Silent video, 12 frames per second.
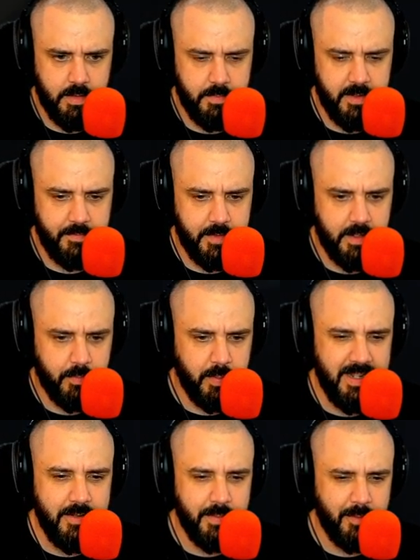If it is,
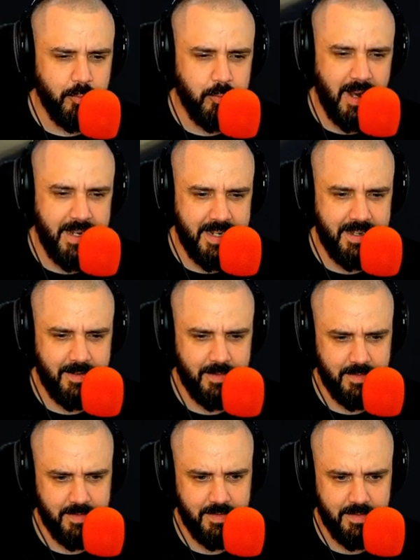hello, gentlemen. Right what here. can I
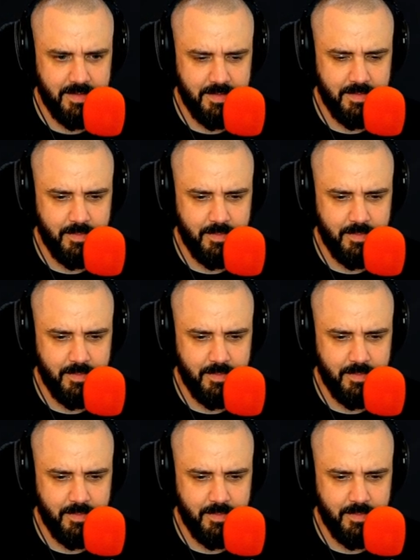do for you?